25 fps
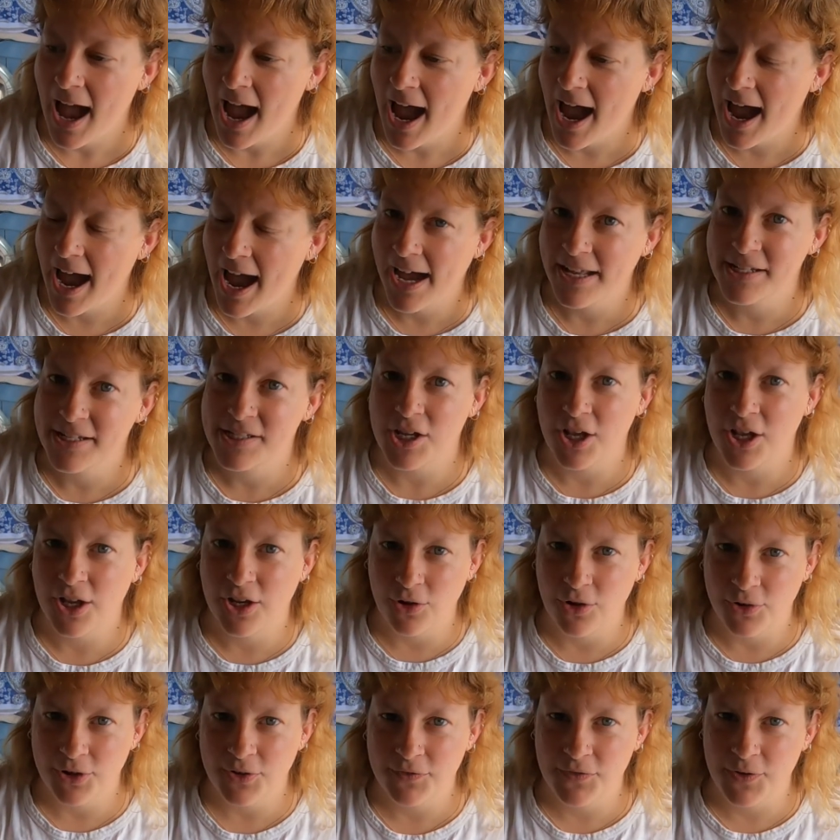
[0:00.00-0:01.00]
And a
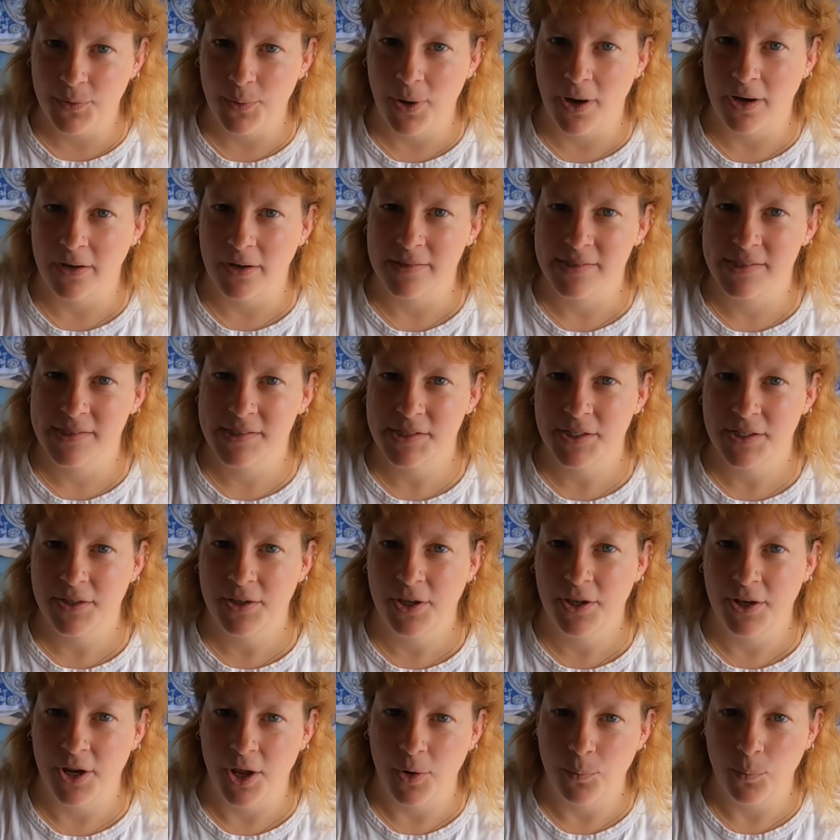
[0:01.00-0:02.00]
lot of you asked,
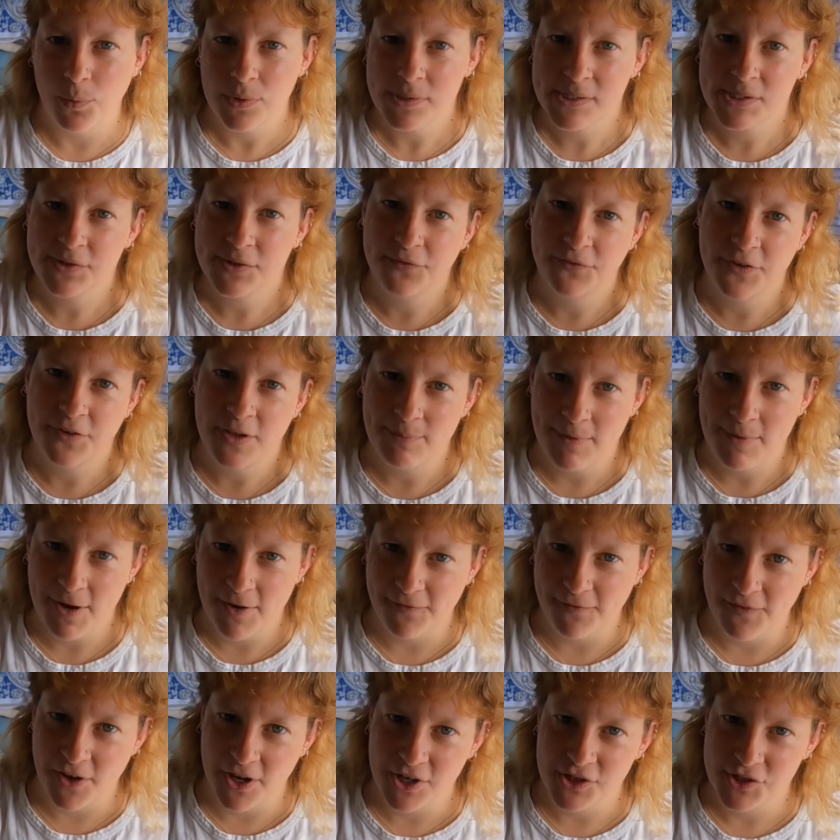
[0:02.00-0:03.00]
you know, what's the female
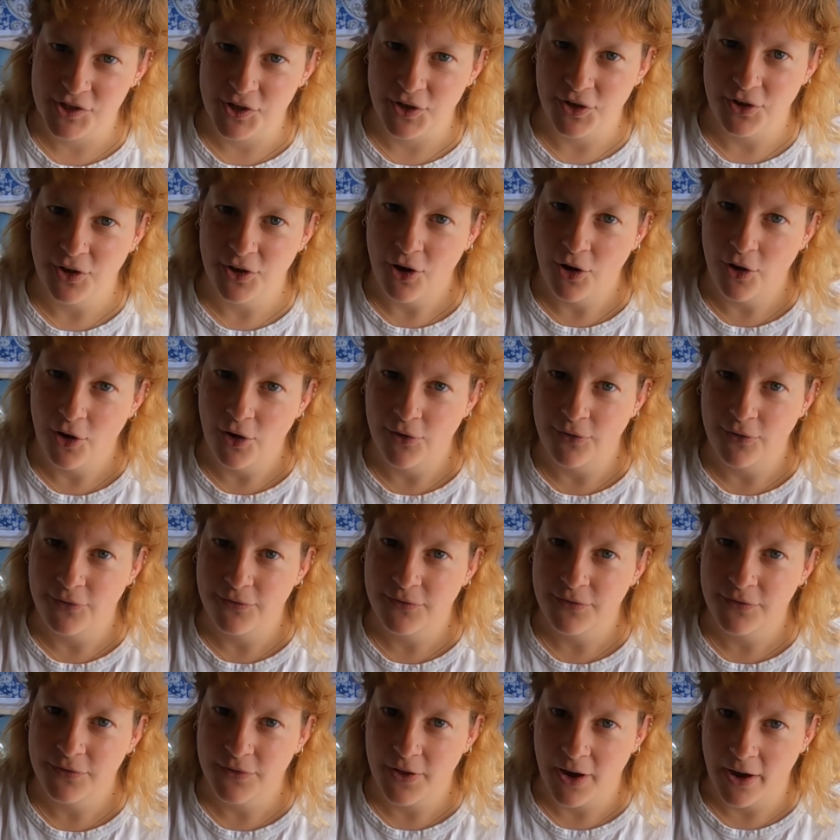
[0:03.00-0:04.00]
version
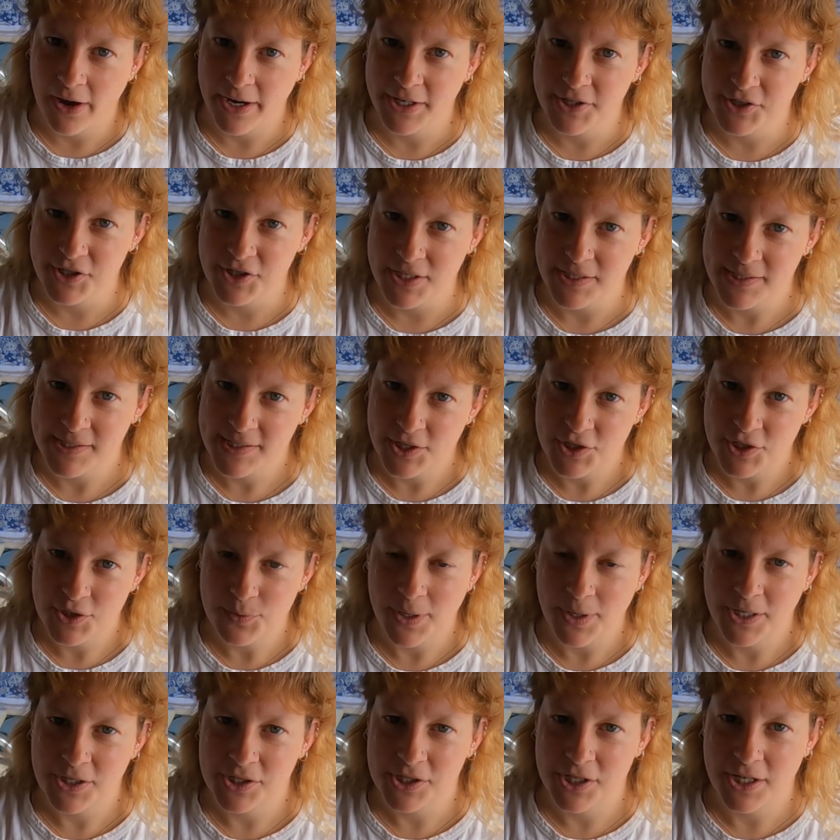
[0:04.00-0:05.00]
of the hygiene
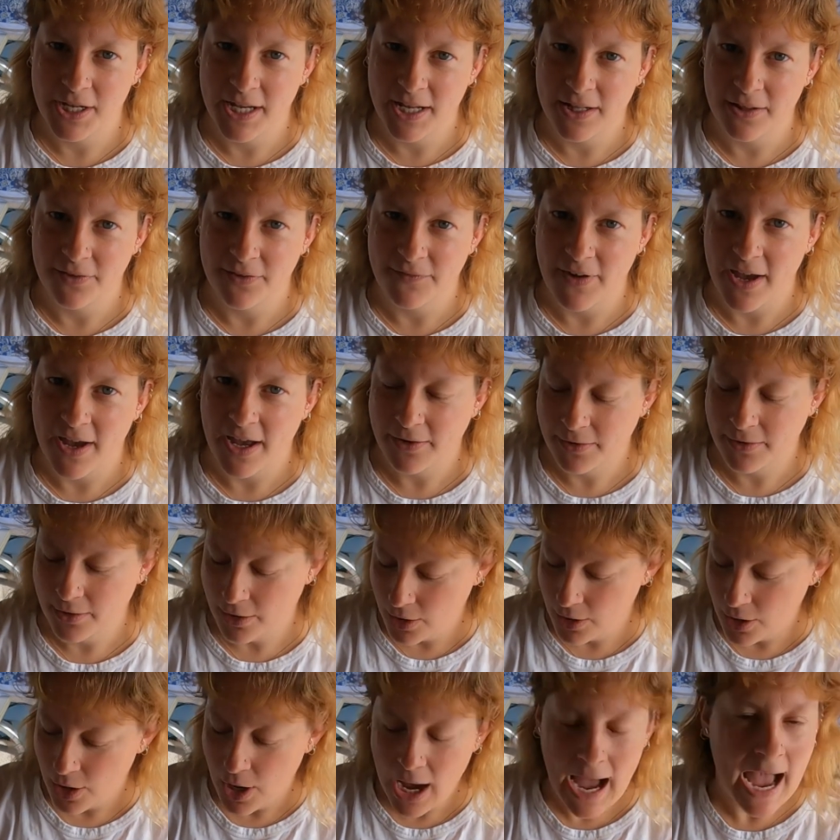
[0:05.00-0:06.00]
situation in the van?
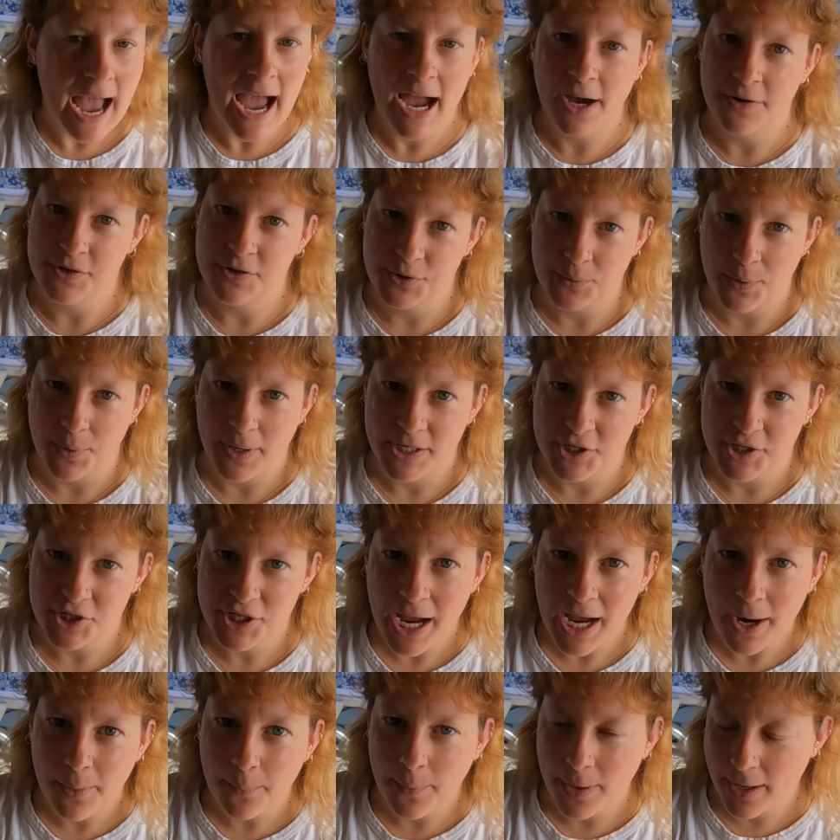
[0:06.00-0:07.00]
How do I
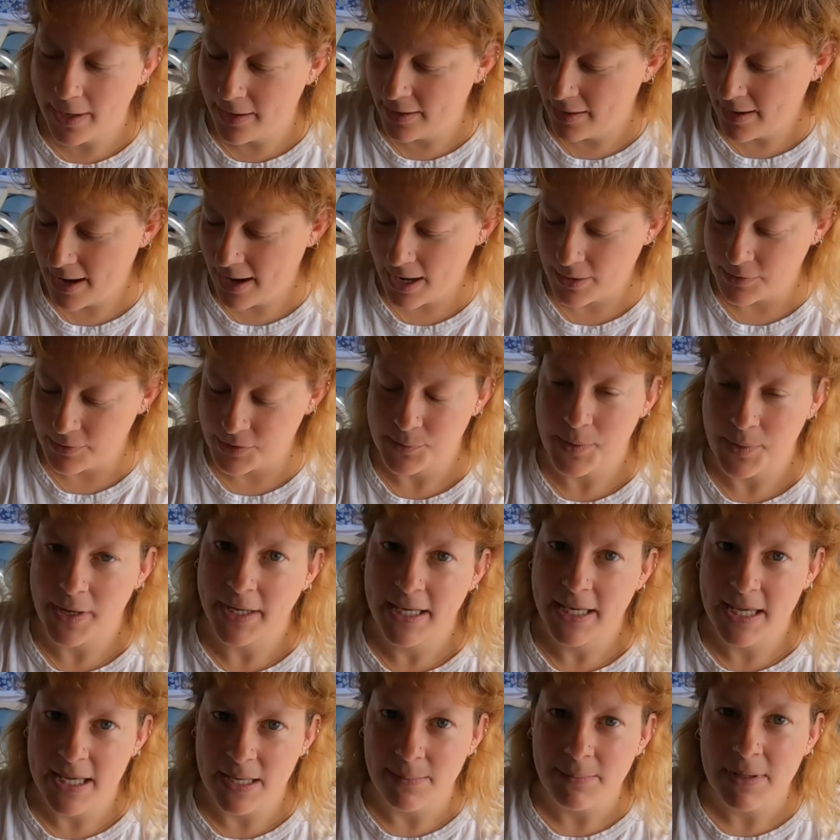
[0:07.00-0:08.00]
shower? How do I
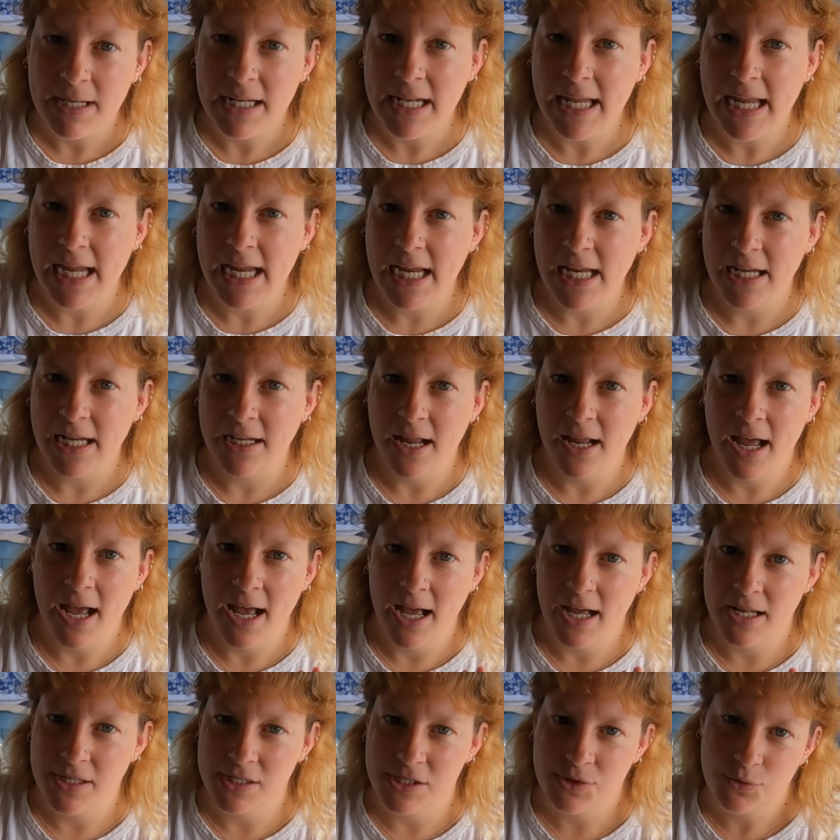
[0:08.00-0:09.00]
keep clean?
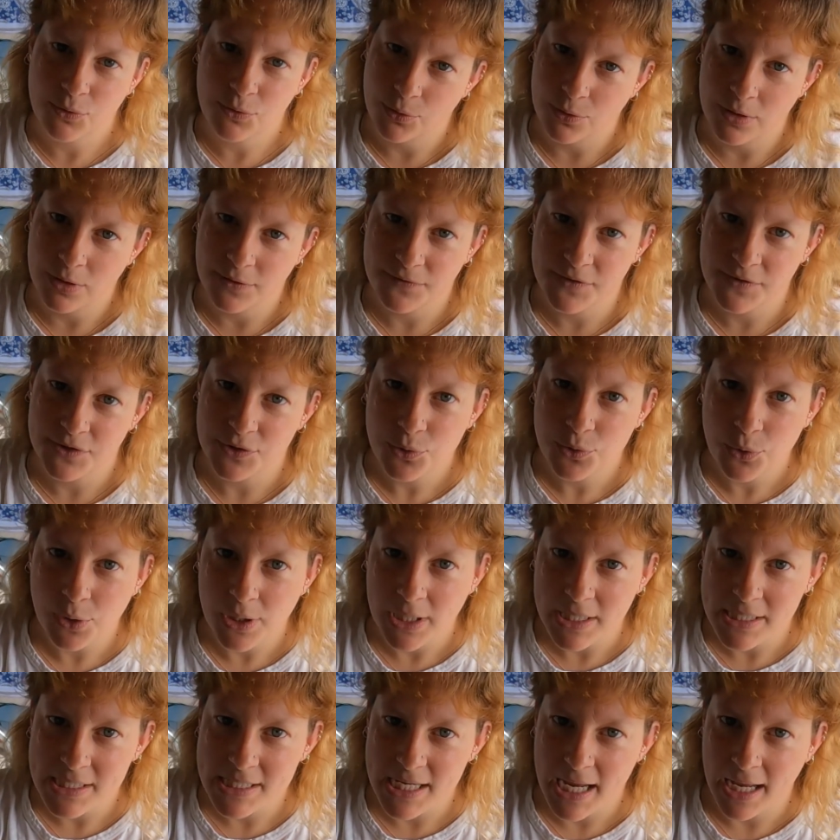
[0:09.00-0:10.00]
And all of the
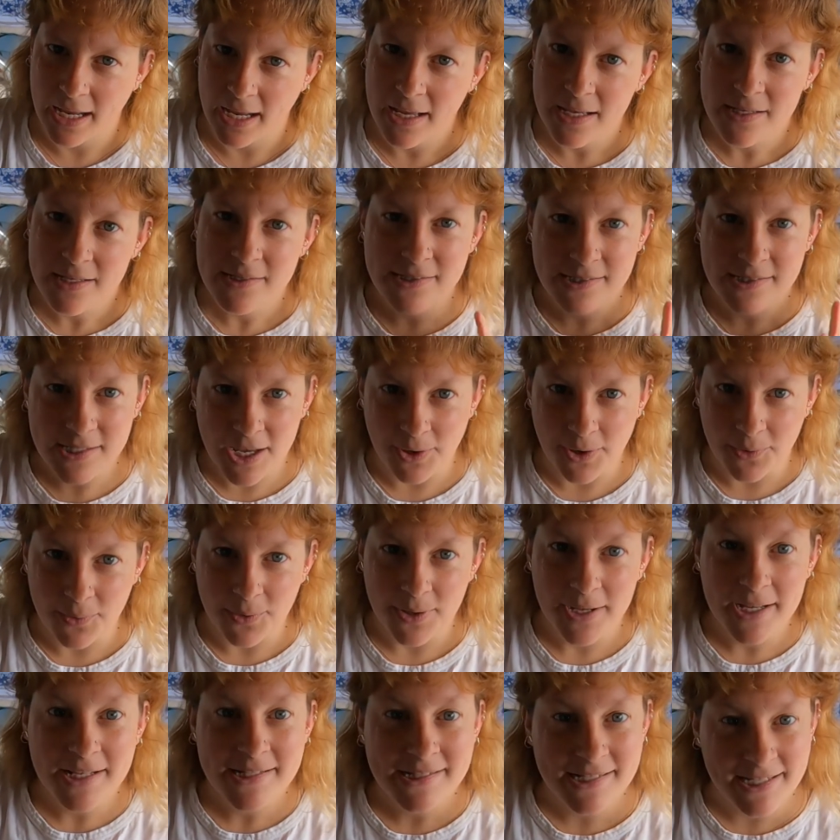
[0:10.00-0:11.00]
toileting. So
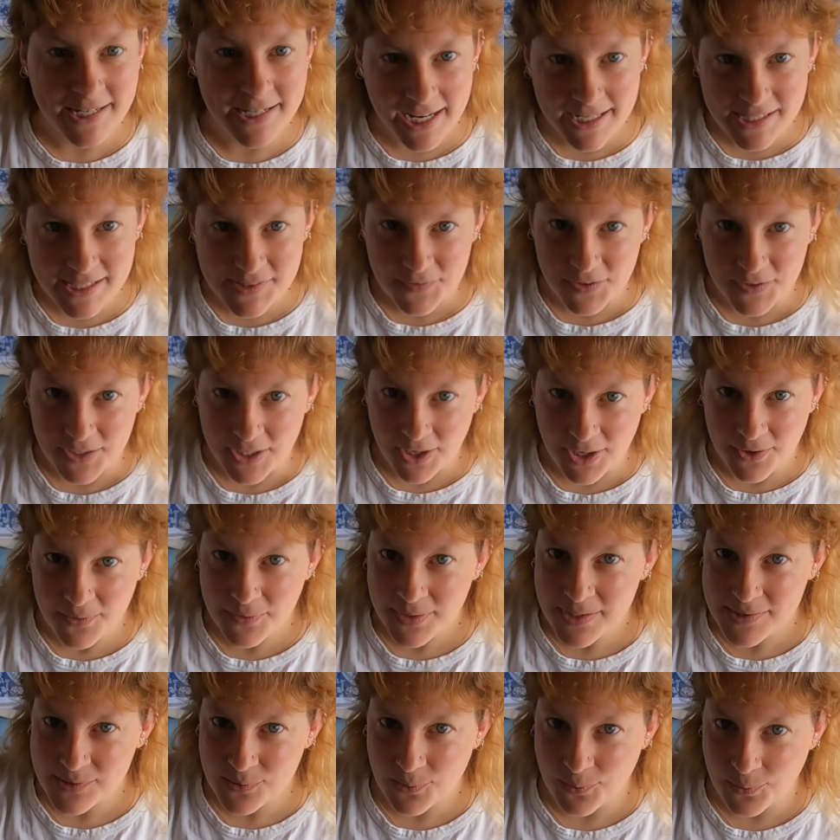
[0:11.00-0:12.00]
today's video
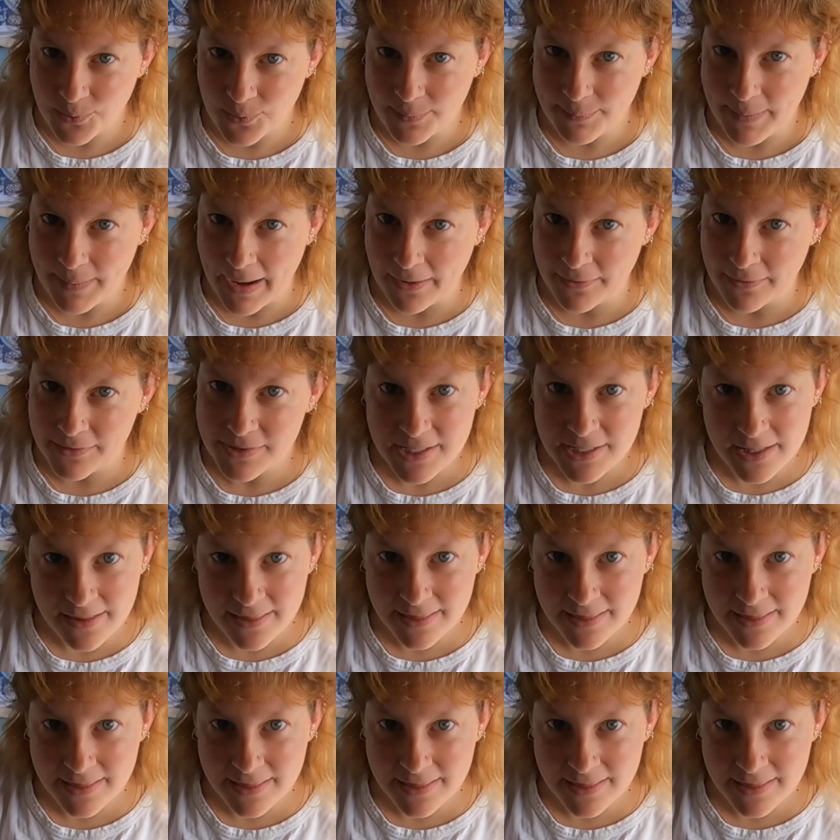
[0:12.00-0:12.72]
is all about